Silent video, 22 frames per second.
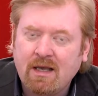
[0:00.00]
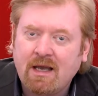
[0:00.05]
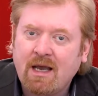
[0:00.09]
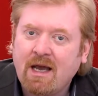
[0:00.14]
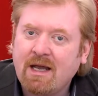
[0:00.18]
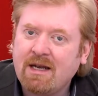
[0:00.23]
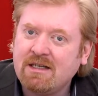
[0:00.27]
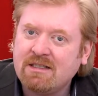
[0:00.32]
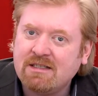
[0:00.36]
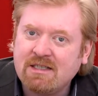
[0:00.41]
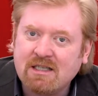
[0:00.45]

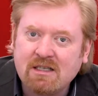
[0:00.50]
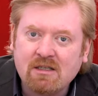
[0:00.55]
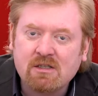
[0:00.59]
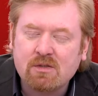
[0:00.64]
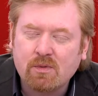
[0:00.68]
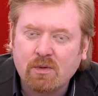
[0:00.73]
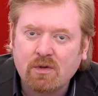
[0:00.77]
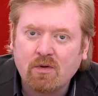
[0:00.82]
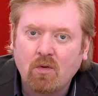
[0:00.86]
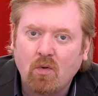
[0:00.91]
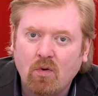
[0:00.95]
And it
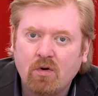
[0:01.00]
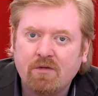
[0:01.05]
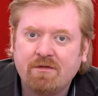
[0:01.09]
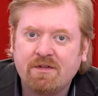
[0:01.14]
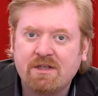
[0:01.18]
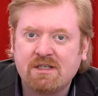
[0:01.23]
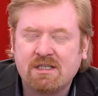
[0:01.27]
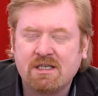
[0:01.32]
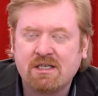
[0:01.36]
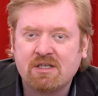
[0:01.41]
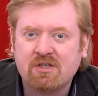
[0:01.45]
deals with all of
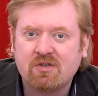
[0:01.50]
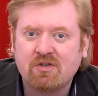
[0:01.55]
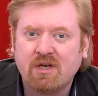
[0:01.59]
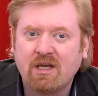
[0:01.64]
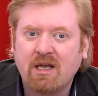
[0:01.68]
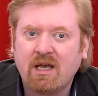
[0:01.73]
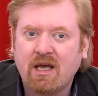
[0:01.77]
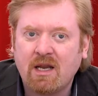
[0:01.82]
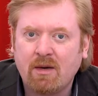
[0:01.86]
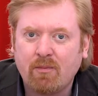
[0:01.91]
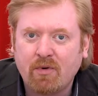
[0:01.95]
this
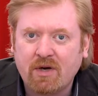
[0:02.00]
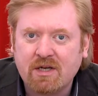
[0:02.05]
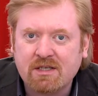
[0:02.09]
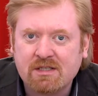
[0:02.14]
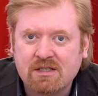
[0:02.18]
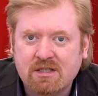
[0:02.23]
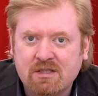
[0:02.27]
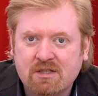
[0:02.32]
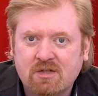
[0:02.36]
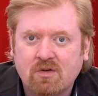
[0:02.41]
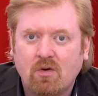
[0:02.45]
history and brings
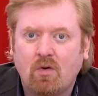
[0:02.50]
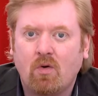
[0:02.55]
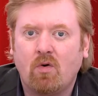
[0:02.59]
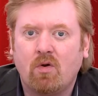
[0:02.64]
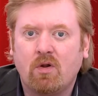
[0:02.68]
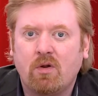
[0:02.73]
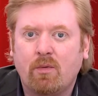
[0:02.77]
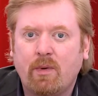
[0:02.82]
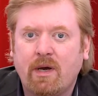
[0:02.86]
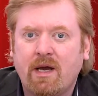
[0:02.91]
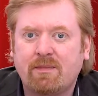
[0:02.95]
us
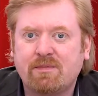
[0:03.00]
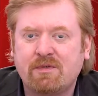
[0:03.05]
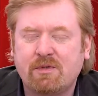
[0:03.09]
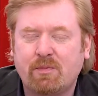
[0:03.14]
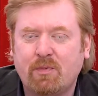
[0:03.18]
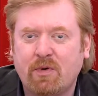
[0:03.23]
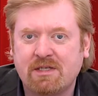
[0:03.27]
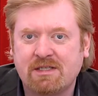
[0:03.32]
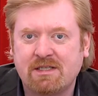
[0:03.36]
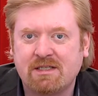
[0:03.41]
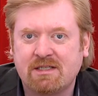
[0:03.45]
all the way up to
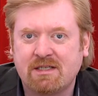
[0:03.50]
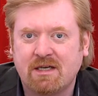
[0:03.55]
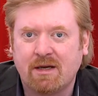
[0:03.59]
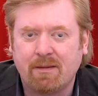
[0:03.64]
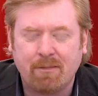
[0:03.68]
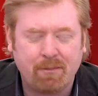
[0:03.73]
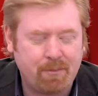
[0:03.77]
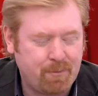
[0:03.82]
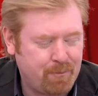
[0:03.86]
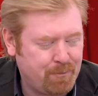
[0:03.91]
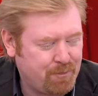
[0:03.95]
present
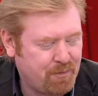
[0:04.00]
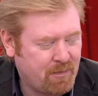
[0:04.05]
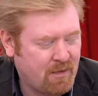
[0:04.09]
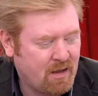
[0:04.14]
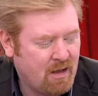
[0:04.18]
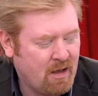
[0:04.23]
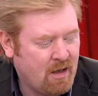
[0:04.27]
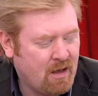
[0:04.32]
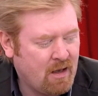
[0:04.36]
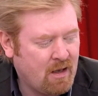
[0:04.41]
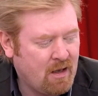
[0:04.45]
time.
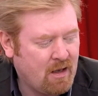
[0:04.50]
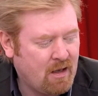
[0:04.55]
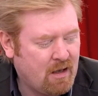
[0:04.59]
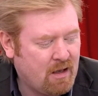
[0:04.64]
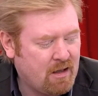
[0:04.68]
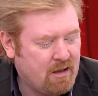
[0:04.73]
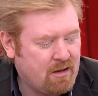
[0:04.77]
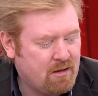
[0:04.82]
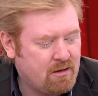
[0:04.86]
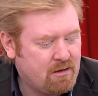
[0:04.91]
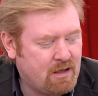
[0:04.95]

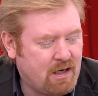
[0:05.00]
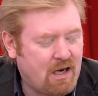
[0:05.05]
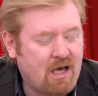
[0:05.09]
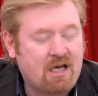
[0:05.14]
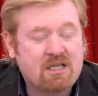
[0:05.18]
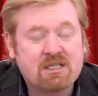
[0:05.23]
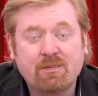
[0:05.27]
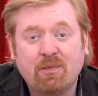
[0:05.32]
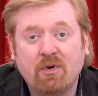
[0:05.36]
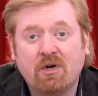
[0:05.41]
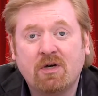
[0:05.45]
The
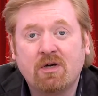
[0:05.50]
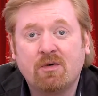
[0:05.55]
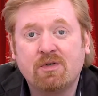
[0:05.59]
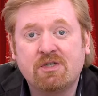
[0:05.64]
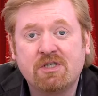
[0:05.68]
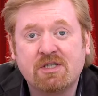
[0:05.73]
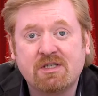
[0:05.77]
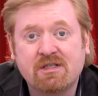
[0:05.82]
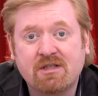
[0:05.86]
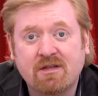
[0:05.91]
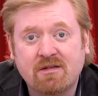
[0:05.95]
last book,
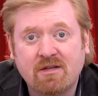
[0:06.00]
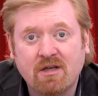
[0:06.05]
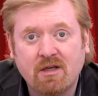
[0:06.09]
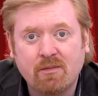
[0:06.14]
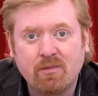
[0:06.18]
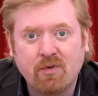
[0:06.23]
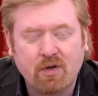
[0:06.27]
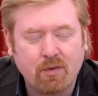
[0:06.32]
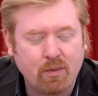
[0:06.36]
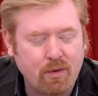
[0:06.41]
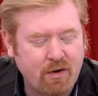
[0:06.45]
which is the 3rd
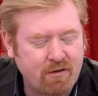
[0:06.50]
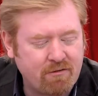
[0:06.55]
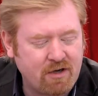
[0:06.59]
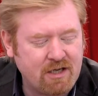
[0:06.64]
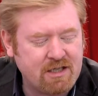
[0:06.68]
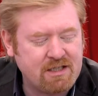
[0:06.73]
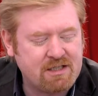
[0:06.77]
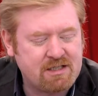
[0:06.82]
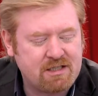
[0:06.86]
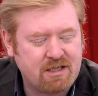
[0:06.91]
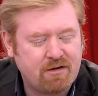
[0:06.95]
book we have
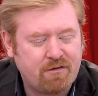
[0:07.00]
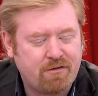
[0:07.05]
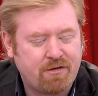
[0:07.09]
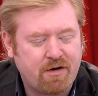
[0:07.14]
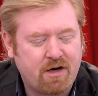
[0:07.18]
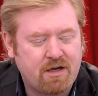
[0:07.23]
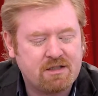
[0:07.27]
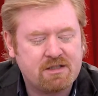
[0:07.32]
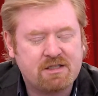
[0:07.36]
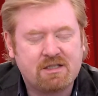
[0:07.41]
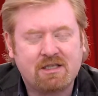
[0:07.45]
released in
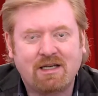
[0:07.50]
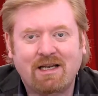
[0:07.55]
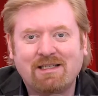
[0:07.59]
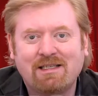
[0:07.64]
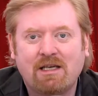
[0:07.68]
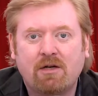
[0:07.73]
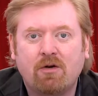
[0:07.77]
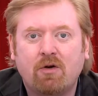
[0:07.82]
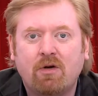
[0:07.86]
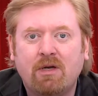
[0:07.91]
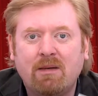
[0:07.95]
France, Les
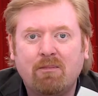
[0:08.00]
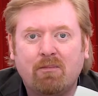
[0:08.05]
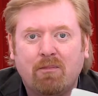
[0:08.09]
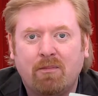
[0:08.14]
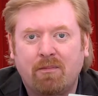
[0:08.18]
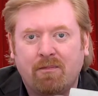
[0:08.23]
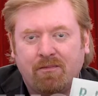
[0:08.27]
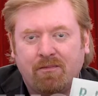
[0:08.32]
Anonymes,